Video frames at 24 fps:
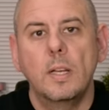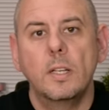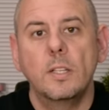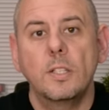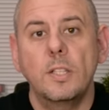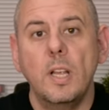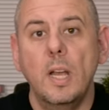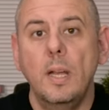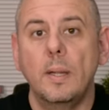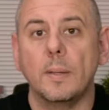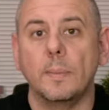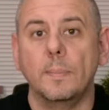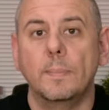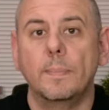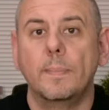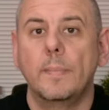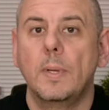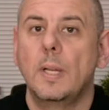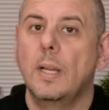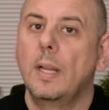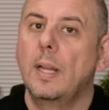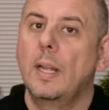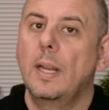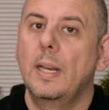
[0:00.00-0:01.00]
So
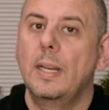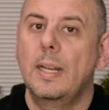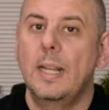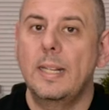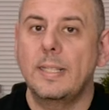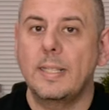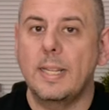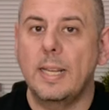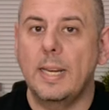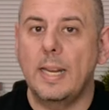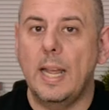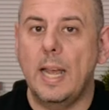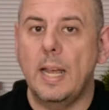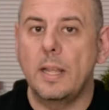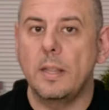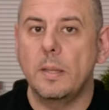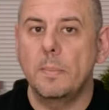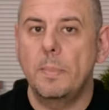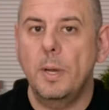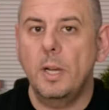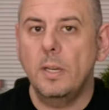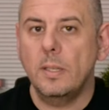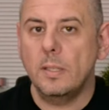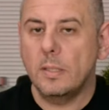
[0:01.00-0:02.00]
let's get it out of the
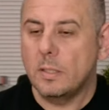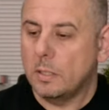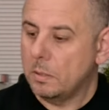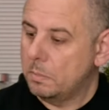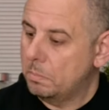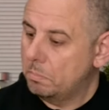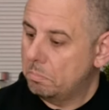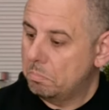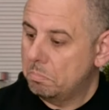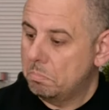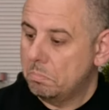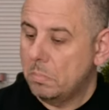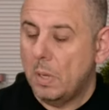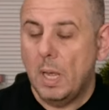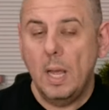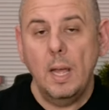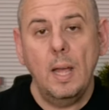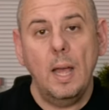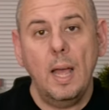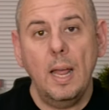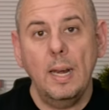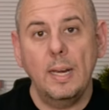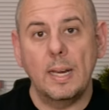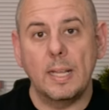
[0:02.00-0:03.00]
box
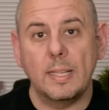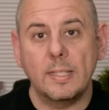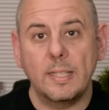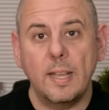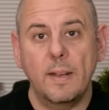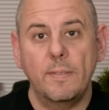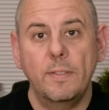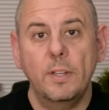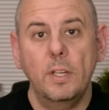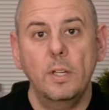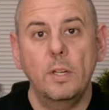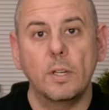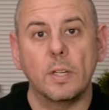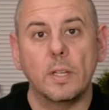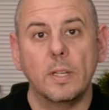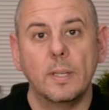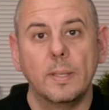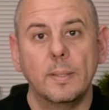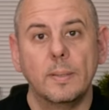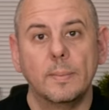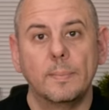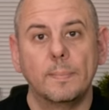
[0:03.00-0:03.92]
and let's have a look.